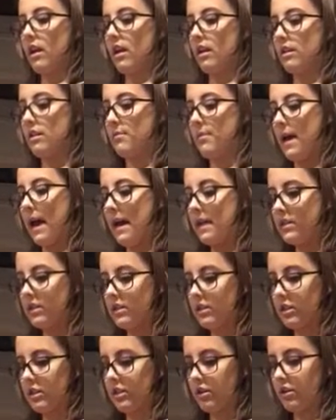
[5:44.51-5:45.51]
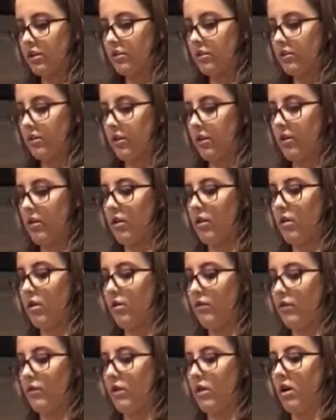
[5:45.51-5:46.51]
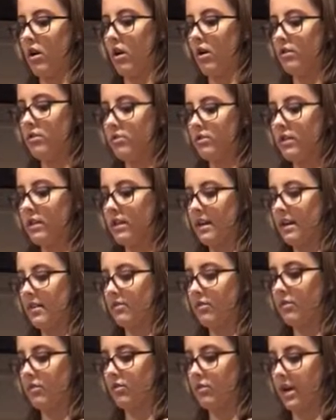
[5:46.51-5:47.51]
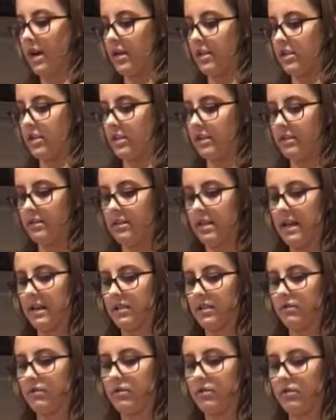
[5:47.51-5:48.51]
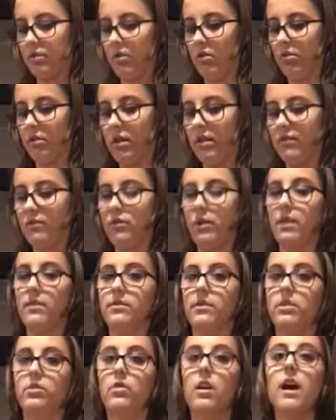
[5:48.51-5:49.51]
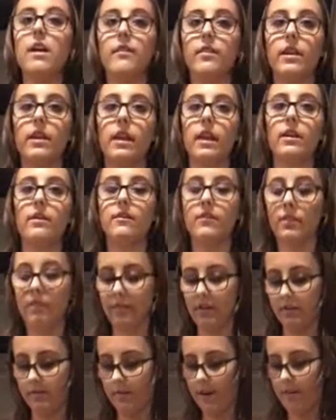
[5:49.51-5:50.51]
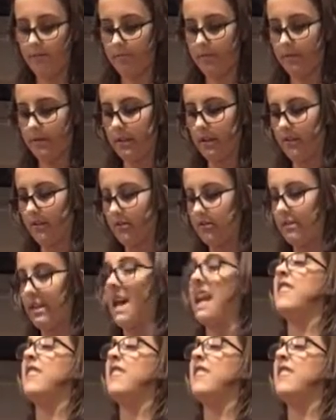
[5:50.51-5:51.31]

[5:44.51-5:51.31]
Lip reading: In the past year, there are over 100,000 crashes as a result of drowsy driving, and 55% of those